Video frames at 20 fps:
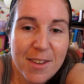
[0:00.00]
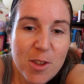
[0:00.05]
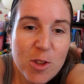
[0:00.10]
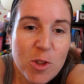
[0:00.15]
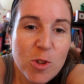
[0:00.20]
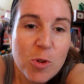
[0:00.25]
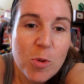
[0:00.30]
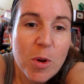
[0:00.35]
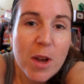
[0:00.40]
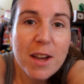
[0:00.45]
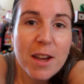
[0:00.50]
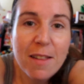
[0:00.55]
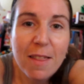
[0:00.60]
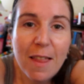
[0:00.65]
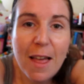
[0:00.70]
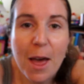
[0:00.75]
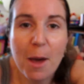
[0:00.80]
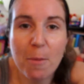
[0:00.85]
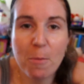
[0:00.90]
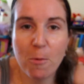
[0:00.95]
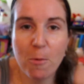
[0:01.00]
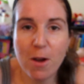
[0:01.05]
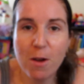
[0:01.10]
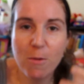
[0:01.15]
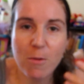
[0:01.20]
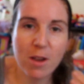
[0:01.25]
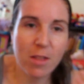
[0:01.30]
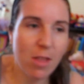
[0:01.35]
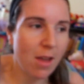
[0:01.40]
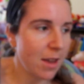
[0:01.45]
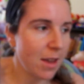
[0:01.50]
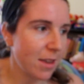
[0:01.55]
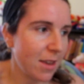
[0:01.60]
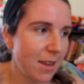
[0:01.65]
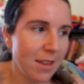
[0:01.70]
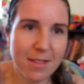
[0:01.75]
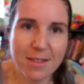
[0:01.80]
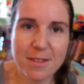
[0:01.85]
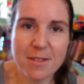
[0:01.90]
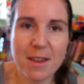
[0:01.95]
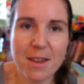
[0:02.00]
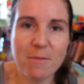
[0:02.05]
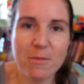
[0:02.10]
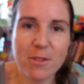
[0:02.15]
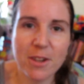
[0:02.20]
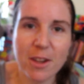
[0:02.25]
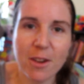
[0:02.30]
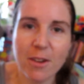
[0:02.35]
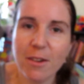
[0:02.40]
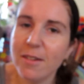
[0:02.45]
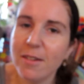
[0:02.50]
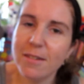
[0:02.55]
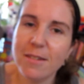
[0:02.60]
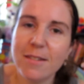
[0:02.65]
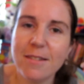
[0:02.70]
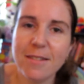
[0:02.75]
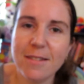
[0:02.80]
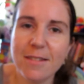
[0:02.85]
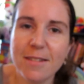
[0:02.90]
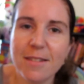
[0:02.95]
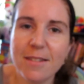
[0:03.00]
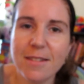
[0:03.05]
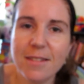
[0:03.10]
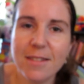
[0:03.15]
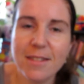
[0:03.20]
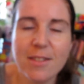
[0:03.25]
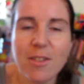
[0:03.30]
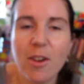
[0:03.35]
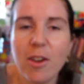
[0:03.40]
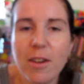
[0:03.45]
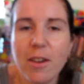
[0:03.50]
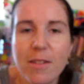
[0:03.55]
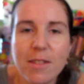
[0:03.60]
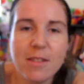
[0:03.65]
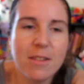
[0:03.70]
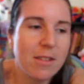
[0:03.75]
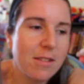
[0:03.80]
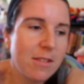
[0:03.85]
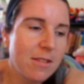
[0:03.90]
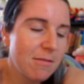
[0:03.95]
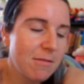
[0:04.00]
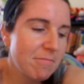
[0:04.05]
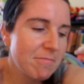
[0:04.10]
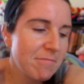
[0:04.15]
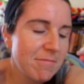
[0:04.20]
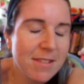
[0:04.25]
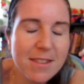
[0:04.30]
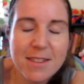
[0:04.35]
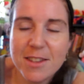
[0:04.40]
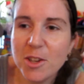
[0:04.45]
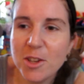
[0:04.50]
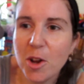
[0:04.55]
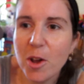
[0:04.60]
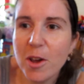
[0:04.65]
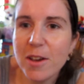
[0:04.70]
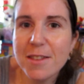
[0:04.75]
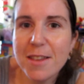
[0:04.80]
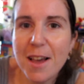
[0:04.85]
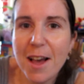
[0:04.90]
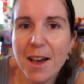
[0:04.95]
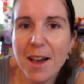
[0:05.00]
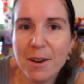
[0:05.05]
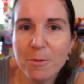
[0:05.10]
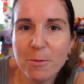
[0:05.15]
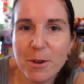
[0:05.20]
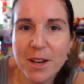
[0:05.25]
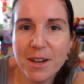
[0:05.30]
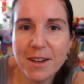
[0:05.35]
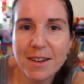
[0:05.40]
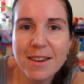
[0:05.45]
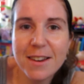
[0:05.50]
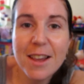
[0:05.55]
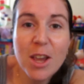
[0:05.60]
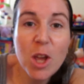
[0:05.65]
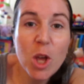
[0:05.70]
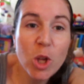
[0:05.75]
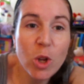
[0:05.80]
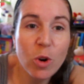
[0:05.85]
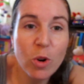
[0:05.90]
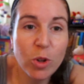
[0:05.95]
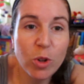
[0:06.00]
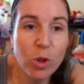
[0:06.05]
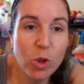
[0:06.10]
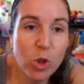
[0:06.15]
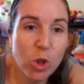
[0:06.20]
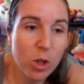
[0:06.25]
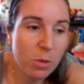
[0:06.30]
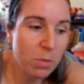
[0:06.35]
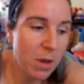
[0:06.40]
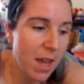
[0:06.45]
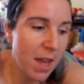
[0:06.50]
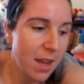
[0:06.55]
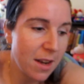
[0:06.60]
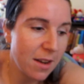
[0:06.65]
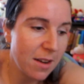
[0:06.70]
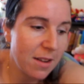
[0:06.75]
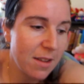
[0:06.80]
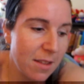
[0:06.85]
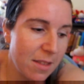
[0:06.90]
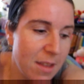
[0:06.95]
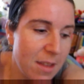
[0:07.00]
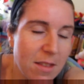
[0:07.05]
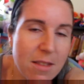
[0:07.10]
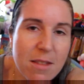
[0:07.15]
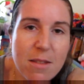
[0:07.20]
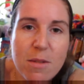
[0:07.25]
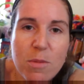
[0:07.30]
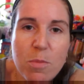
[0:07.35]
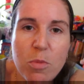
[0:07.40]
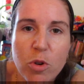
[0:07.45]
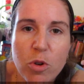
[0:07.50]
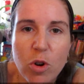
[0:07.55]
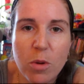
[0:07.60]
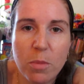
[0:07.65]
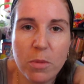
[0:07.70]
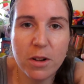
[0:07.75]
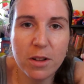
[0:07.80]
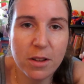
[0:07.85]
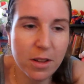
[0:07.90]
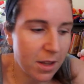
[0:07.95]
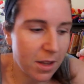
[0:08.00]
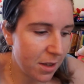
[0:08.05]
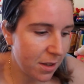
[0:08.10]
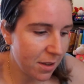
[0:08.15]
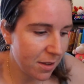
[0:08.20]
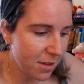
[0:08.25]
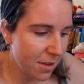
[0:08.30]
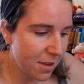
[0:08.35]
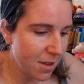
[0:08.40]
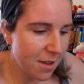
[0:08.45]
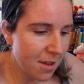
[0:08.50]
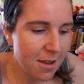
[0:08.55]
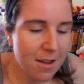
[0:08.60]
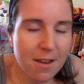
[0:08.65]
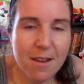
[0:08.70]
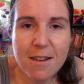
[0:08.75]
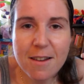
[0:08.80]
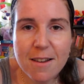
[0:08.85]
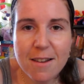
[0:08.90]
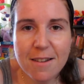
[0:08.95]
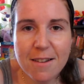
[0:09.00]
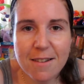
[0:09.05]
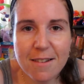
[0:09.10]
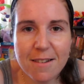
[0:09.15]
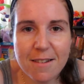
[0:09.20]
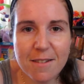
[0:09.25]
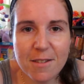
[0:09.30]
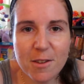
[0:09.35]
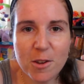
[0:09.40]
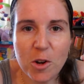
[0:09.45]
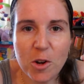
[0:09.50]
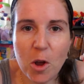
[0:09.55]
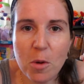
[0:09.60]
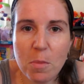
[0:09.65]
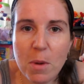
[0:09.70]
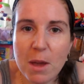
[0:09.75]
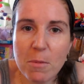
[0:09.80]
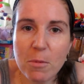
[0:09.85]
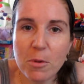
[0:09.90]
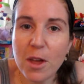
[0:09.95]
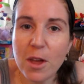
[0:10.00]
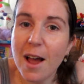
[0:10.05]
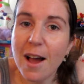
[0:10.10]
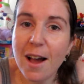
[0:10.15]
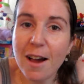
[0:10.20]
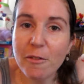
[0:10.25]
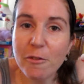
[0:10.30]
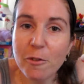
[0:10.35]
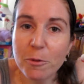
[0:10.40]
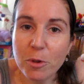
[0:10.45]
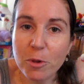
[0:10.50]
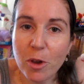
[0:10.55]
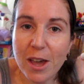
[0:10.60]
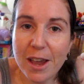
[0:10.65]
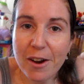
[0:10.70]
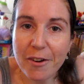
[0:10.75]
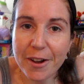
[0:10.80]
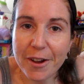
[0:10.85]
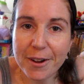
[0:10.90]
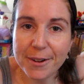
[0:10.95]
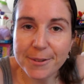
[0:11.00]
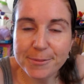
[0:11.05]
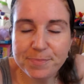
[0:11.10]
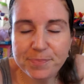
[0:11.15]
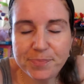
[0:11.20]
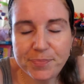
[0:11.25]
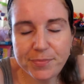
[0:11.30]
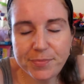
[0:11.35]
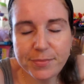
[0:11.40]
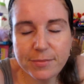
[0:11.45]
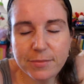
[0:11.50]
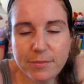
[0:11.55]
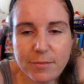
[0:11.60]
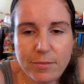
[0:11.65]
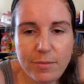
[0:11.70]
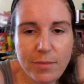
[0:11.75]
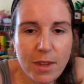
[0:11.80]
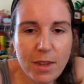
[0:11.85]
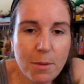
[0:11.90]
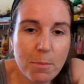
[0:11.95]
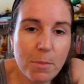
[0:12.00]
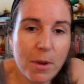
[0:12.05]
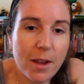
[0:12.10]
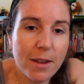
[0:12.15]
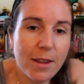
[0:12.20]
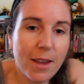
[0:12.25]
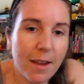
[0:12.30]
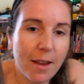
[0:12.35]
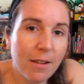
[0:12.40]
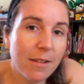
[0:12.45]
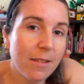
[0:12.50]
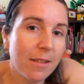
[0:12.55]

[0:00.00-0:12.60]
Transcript: do a collab where we're like in the same video. So, because, you know, it's hard when you're on YouTube and it's predominantly, you know, people that aren't from your area. But yeah.